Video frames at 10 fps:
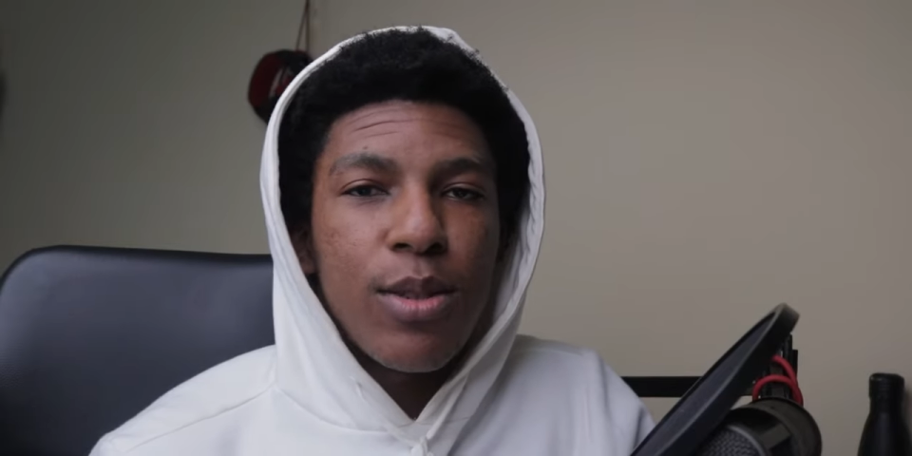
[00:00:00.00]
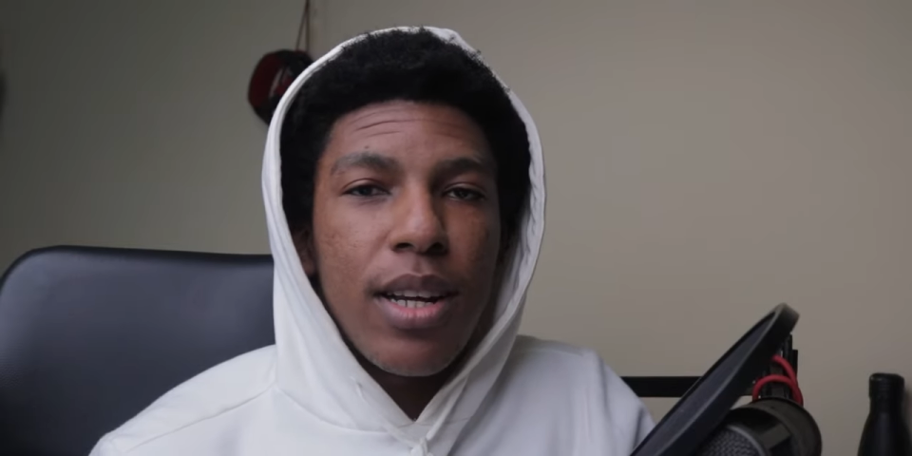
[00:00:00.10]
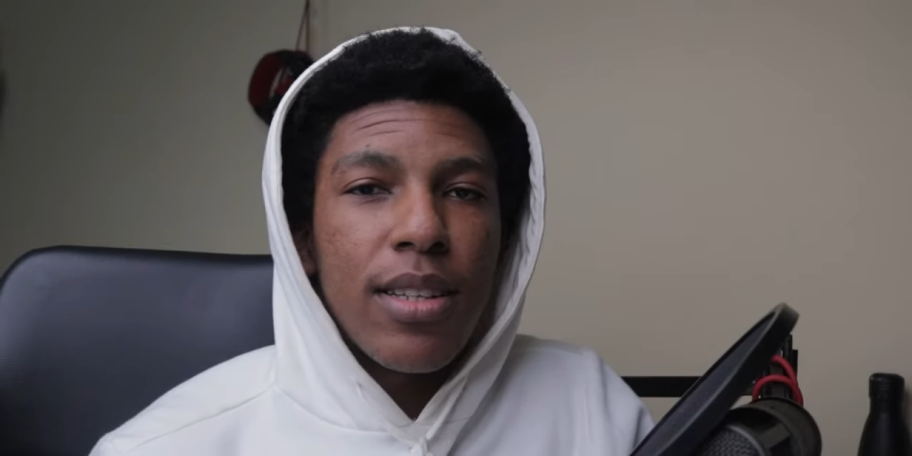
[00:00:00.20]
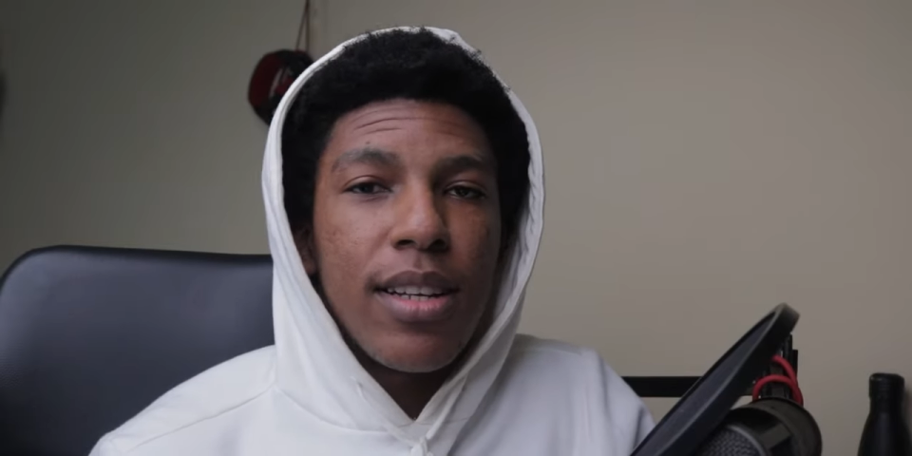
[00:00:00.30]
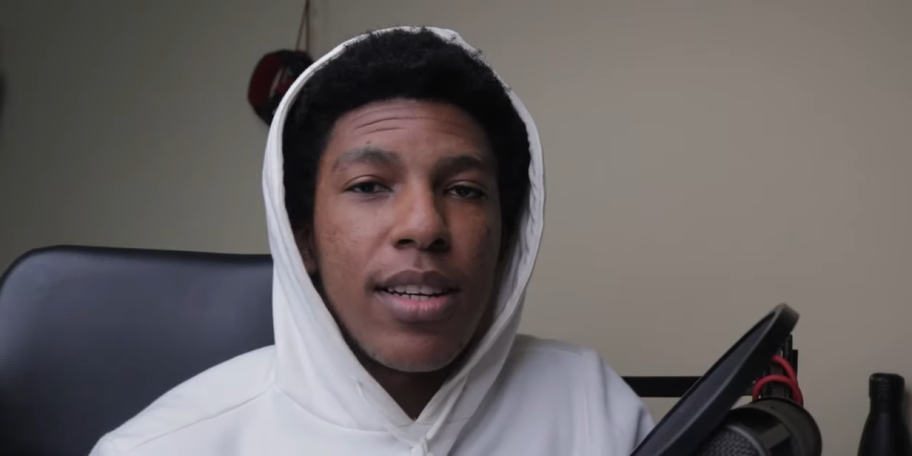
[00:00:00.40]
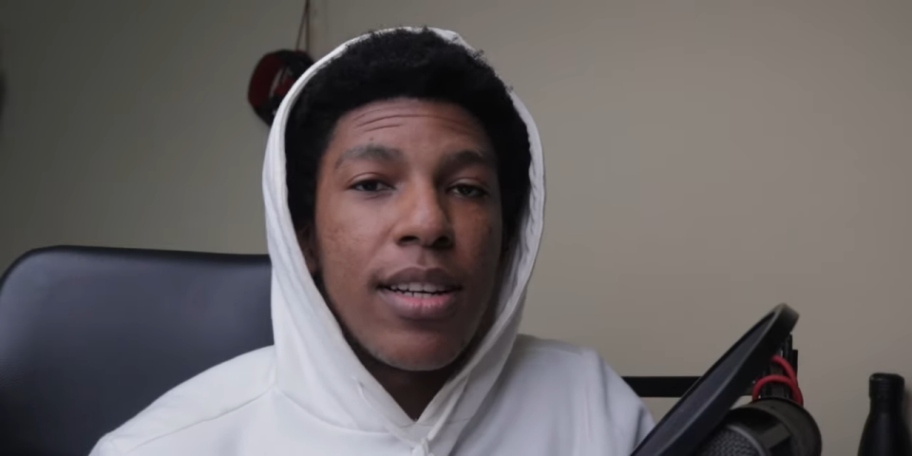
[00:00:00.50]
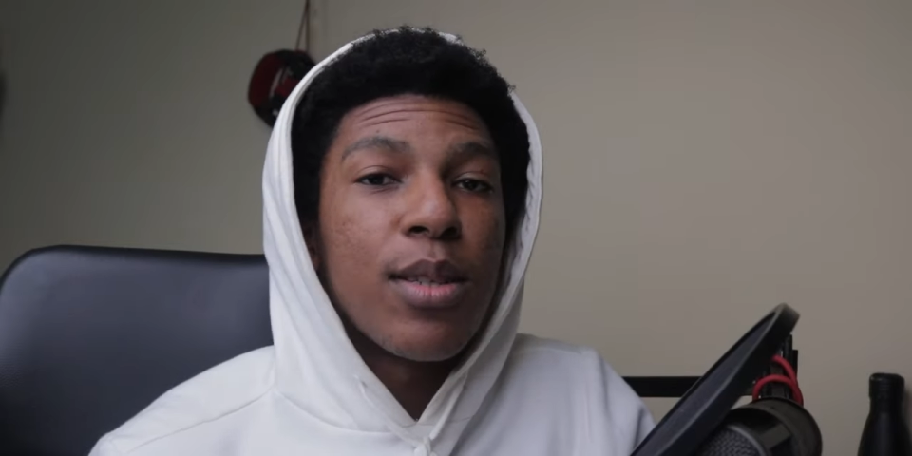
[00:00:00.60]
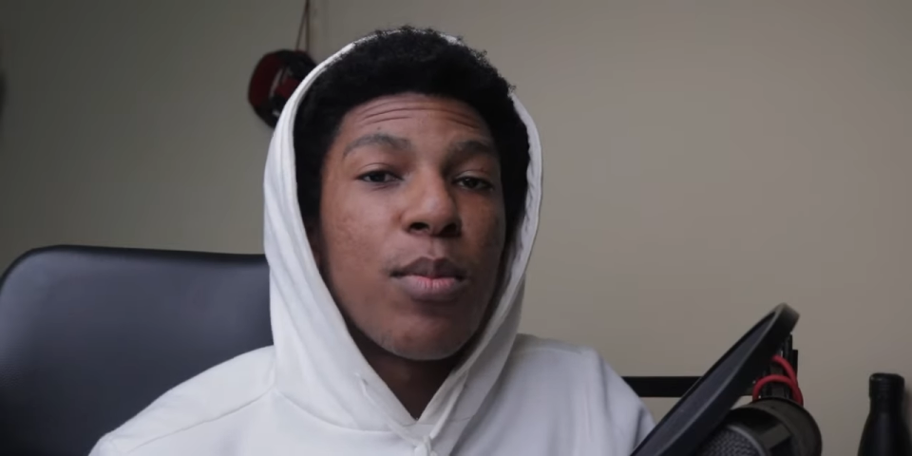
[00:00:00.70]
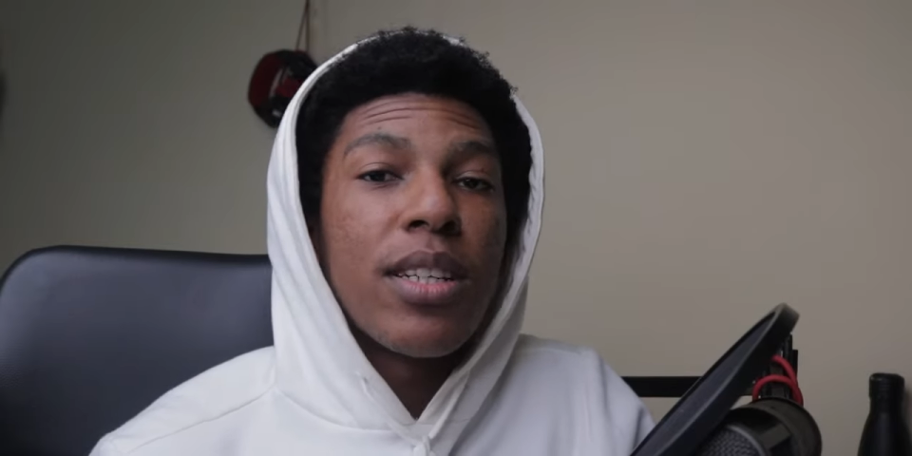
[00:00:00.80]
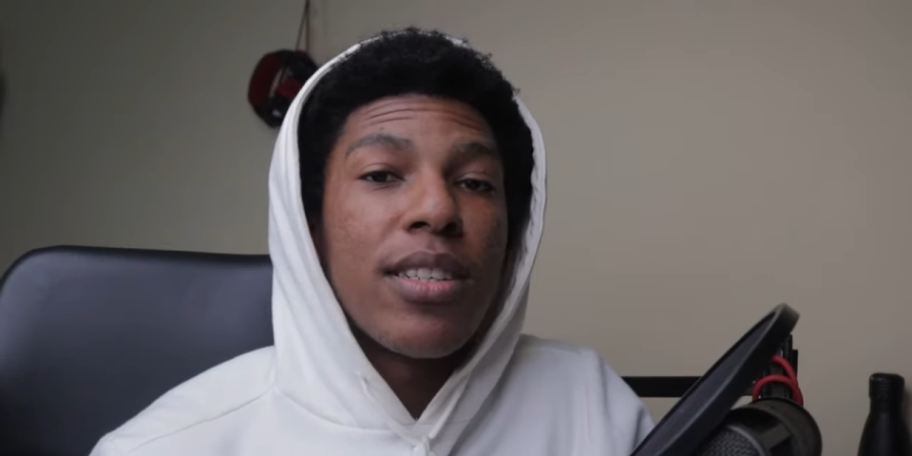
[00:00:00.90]
translate it
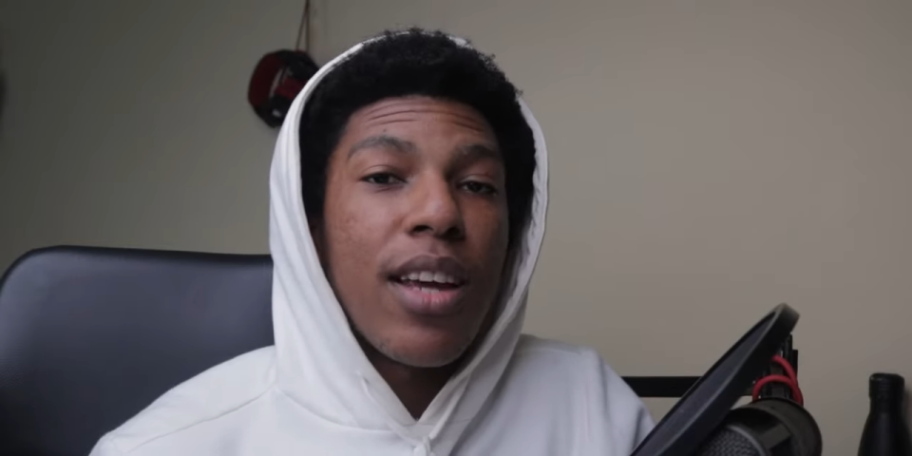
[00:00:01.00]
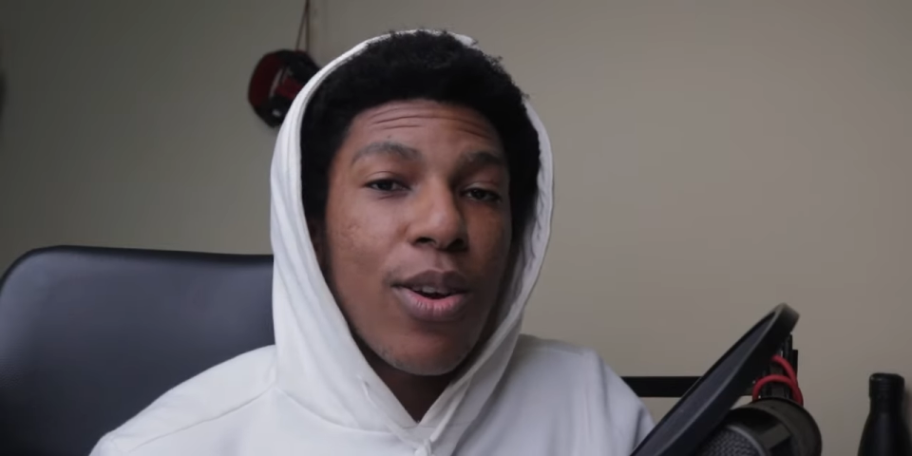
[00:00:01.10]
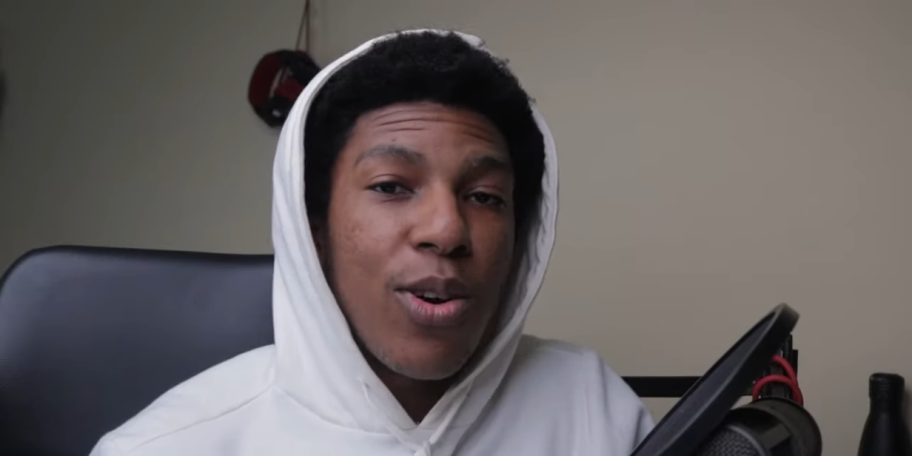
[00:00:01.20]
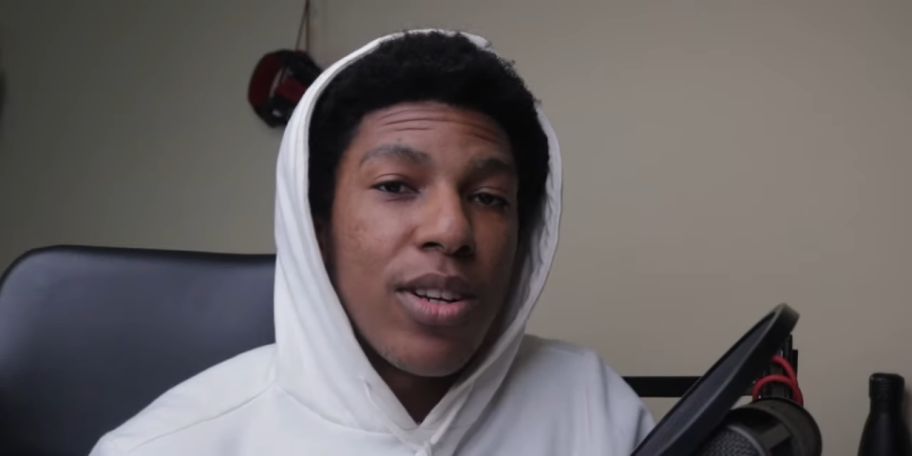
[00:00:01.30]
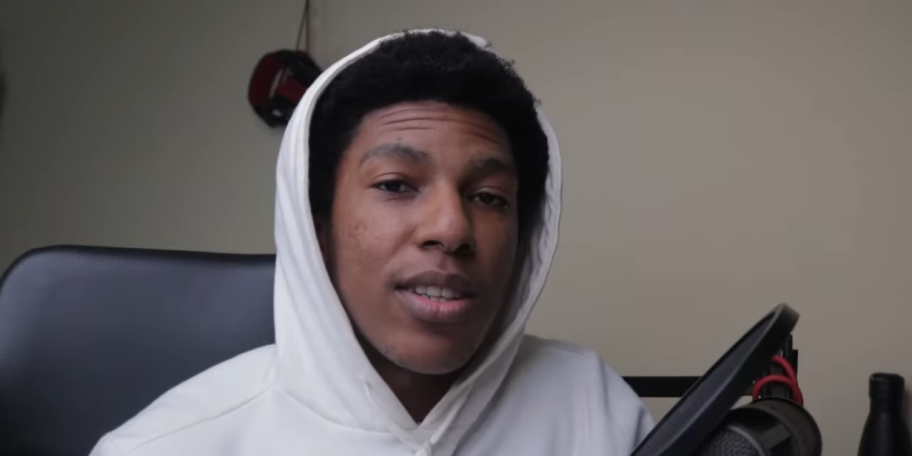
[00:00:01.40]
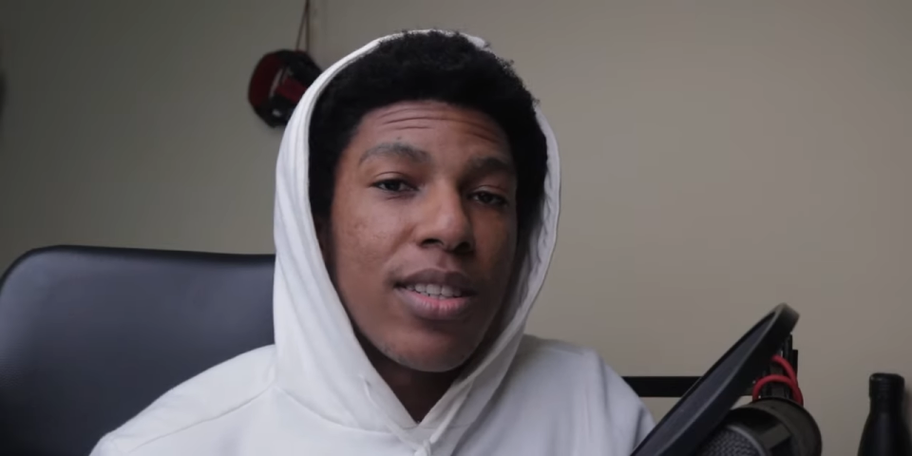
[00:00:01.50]
as much as I could